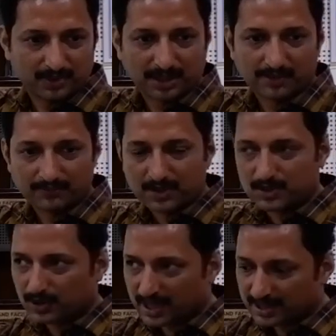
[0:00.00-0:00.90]
Okay,
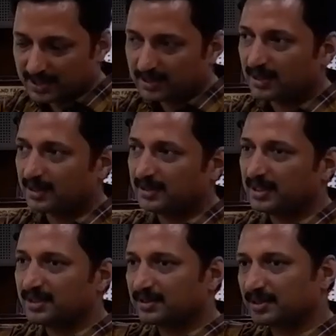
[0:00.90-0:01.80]
so like that
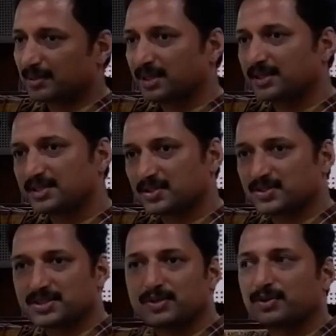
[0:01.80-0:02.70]
until it completely
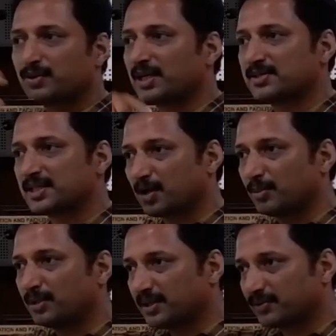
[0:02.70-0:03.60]
stretches out, you can see how
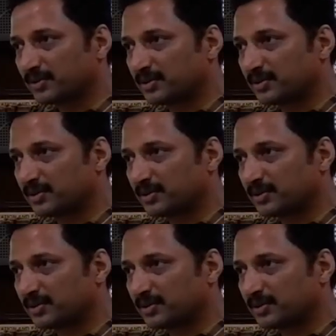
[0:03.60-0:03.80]
many